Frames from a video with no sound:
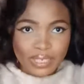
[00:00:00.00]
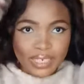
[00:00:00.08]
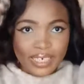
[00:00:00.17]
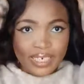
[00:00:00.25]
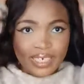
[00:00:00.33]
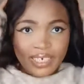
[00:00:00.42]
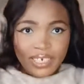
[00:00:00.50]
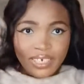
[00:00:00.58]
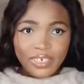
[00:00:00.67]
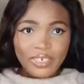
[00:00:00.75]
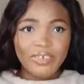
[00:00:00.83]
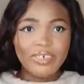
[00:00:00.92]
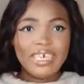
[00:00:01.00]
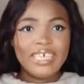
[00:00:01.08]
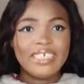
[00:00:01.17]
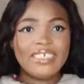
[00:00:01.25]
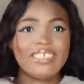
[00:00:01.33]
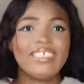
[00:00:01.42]
Like, you
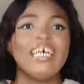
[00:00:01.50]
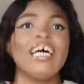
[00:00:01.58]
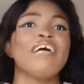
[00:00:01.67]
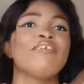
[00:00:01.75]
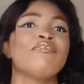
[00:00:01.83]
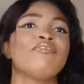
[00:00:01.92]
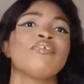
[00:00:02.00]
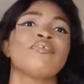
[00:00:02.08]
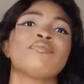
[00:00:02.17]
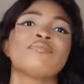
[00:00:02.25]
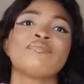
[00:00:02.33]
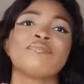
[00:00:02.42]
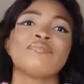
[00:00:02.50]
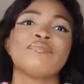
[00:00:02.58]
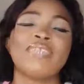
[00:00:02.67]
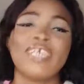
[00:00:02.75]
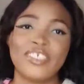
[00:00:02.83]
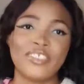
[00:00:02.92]
guys that have
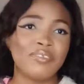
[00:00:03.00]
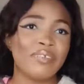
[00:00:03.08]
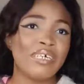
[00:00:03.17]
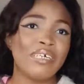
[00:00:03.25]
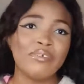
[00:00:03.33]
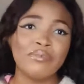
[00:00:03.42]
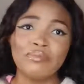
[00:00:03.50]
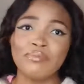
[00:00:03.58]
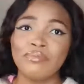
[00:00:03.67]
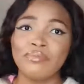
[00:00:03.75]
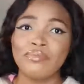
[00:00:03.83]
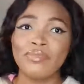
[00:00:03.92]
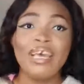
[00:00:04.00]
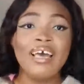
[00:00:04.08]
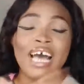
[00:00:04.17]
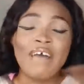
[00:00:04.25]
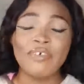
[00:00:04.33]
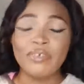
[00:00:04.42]
natural,
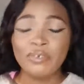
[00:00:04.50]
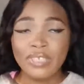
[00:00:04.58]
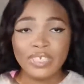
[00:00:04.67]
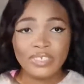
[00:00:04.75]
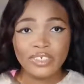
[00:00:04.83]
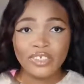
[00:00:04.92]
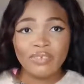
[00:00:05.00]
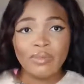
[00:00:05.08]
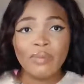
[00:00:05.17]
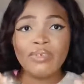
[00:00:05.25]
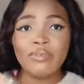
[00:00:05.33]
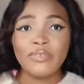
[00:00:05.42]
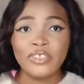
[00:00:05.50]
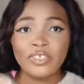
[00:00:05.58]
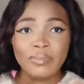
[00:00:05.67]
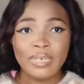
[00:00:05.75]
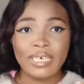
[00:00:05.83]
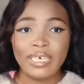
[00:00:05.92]
I have a good dentition, my problem is
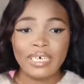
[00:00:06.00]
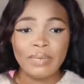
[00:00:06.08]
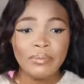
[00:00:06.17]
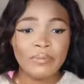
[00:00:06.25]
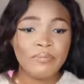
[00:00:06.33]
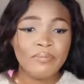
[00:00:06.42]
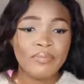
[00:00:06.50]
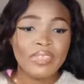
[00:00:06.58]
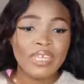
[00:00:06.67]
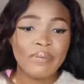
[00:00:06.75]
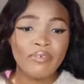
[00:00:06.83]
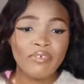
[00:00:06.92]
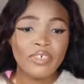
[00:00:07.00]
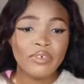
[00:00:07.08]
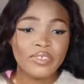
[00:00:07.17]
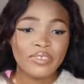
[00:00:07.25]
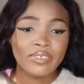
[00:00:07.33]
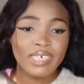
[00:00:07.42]
just my gap. I'm definitely
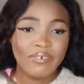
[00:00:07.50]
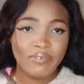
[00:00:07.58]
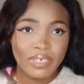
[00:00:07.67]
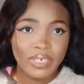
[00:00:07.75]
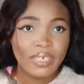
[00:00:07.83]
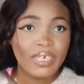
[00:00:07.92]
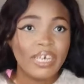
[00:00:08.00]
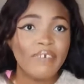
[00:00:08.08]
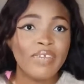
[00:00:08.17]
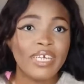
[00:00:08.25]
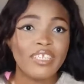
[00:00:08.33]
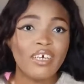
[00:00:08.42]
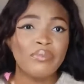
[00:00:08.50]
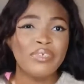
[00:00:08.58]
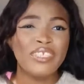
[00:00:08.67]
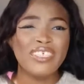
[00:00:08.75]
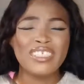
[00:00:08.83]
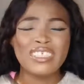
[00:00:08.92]
going to get veneer. I feel like that'll
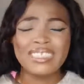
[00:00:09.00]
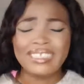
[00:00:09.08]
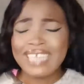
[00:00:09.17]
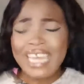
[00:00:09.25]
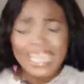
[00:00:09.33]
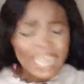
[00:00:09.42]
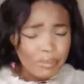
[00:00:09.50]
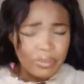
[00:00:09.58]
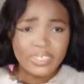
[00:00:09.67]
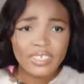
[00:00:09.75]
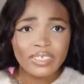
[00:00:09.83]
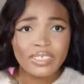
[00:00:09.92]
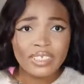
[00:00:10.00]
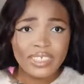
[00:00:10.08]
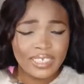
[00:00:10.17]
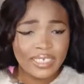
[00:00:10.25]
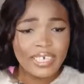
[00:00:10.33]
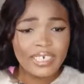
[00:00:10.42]
be this. That, among
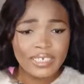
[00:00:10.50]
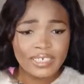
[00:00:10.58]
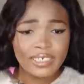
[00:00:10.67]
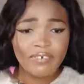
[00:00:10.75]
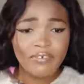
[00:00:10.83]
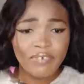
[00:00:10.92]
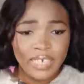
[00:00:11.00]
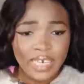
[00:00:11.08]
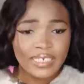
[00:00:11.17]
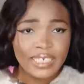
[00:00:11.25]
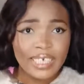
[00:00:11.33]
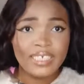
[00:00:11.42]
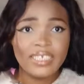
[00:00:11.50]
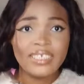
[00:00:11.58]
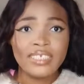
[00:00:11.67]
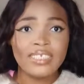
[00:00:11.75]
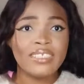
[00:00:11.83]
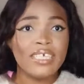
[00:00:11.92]
this entire list, veneers are the
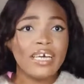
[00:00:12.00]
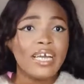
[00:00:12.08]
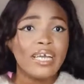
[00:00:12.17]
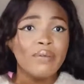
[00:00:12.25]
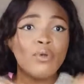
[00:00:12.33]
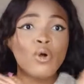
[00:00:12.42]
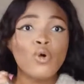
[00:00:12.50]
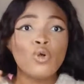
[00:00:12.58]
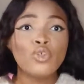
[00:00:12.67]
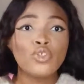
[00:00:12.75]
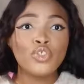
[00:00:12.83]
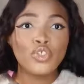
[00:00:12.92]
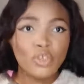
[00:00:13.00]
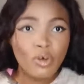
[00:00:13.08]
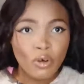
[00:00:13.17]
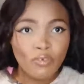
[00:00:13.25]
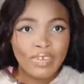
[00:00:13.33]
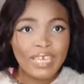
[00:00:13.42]
things that I am sure
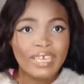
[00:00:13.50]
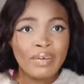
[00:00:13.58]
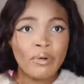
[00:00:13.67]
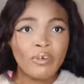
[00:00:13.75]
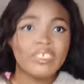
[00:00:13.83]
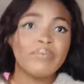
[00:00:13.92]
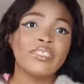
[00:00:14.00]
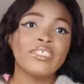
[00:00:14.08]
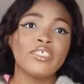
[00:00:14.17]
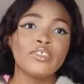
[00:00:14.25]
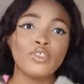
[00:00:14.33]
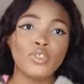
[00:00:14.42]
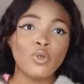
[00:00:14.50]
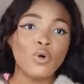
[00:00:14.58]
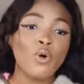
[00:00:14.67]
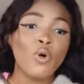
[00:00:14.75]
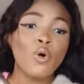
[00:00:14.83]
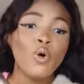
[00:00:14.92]
of. Like, I'm 100%
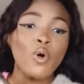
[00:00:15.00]
sure.